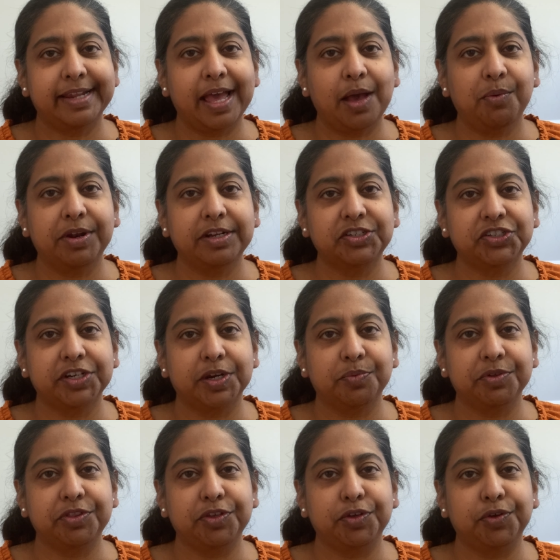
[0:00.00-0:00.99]
I wanted to share
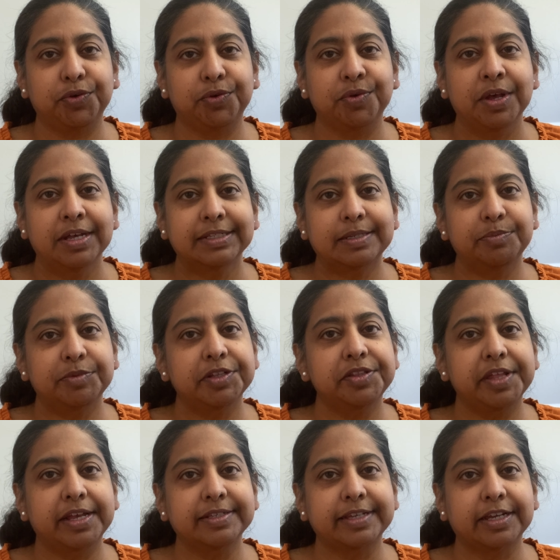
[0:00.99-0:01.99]
with you some of the
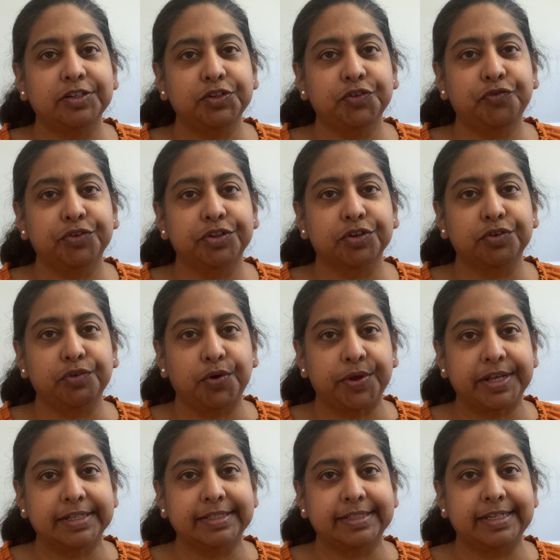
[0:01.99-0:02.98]
things I do for the
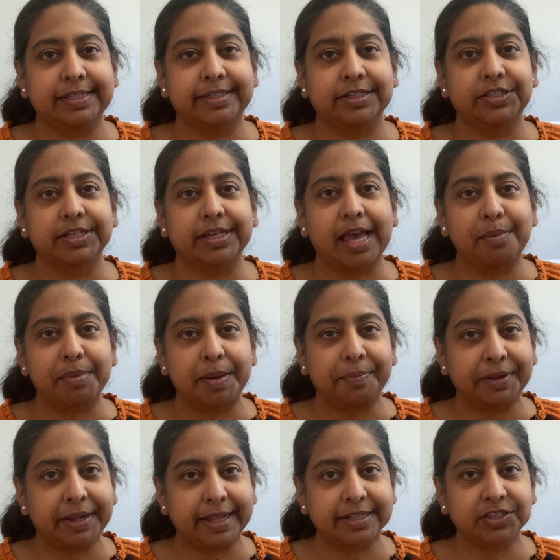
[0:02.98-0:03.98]
growing season to get my
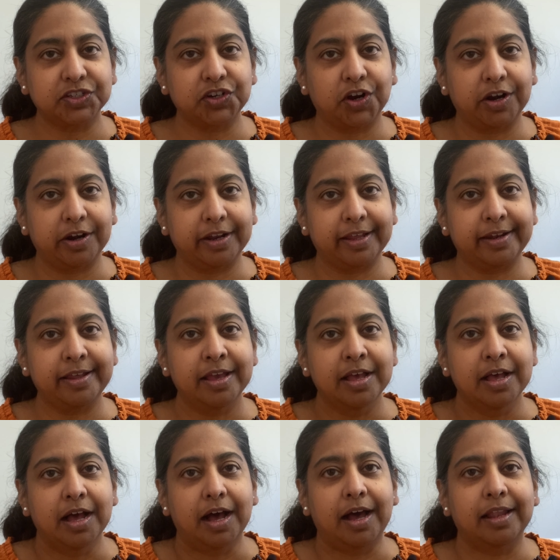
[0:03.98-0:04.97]
plants started.
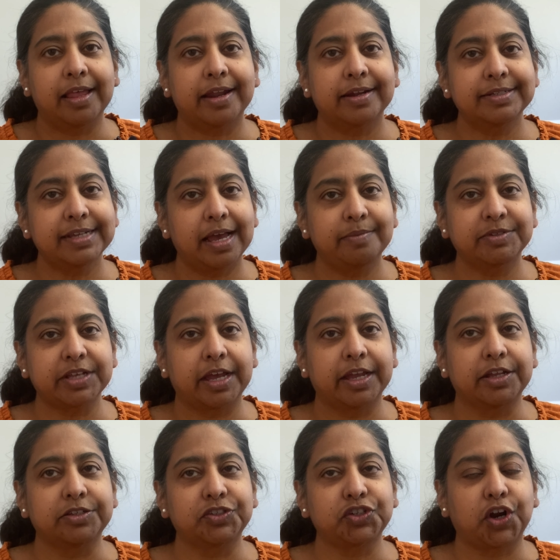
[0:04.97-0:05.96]
A lot of times
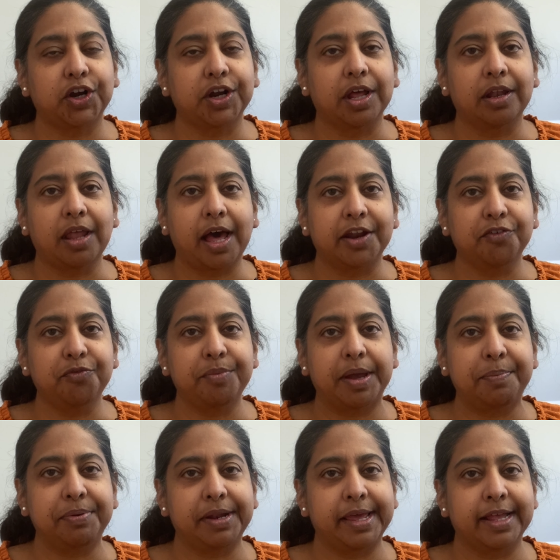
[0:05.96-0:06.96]
I start a lot of my
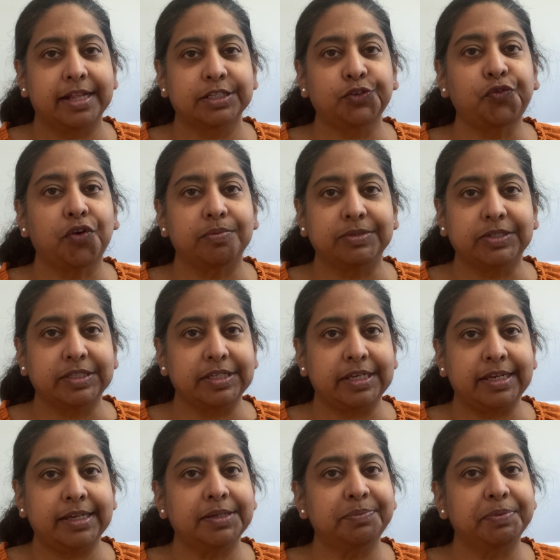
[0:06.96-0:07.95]
plants from
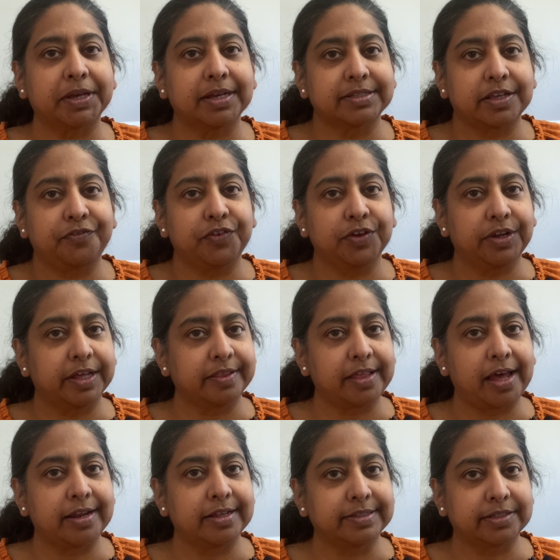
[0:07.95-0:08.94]
seed because I feel like
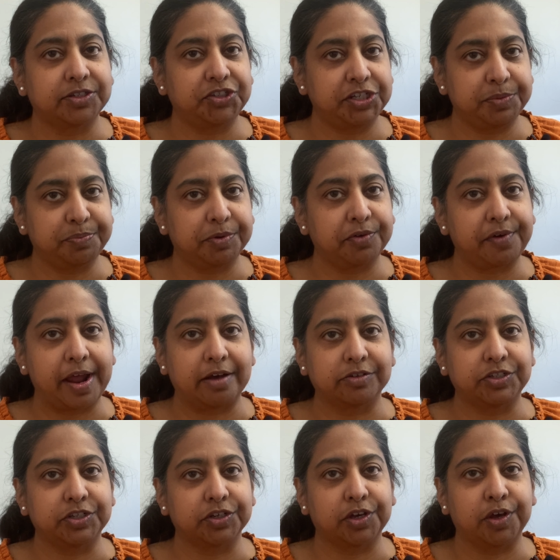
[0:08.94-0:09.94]
that is the cheaper route
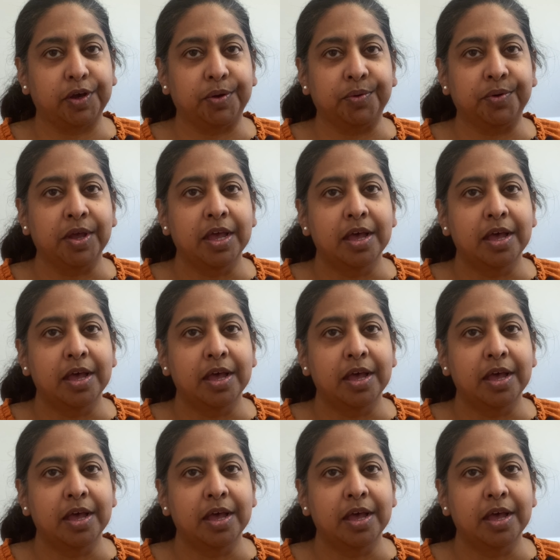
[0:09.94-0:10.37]
to go.